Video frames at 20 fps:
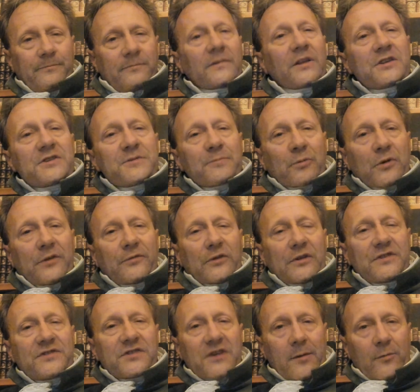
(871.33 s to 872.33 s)
Let's
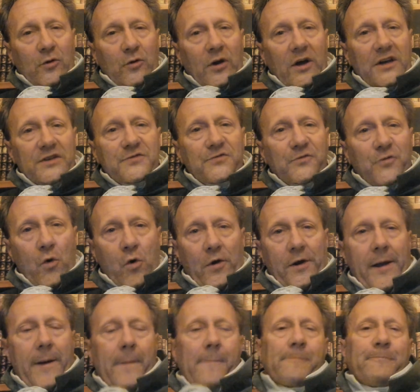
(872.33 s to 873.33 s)
briefly summarize for him.